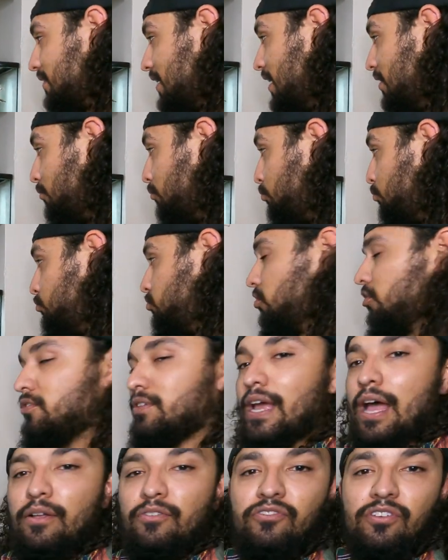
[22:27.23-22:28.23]
It turned
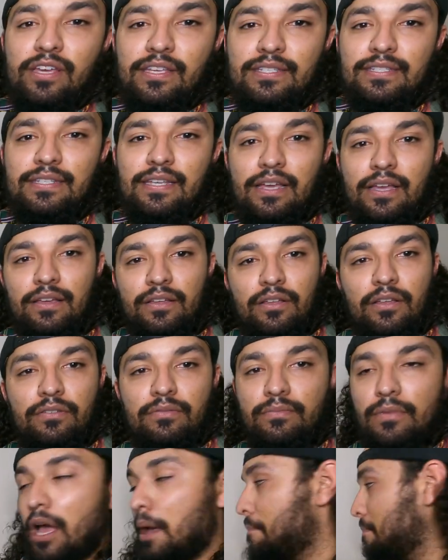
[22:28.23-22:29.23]
out just
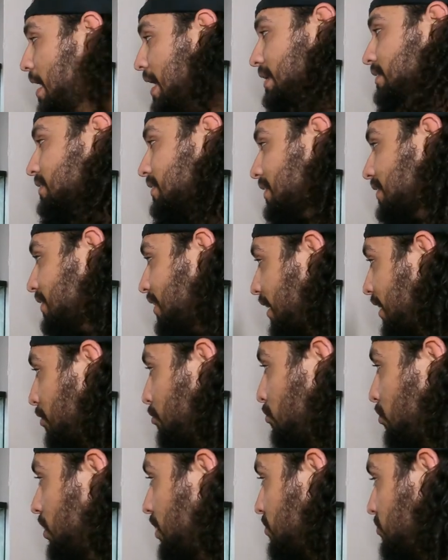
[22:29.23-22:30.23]
amazing. Like it
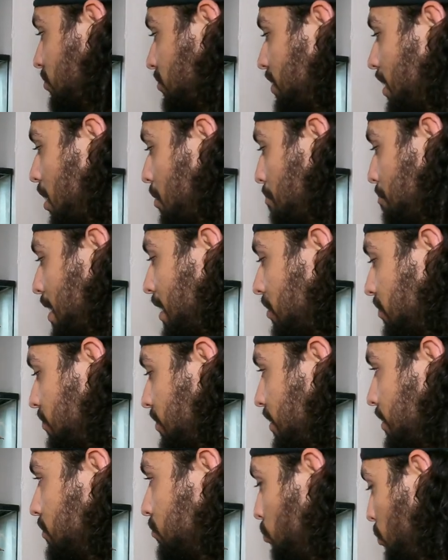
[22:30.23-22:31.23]
really turned out better than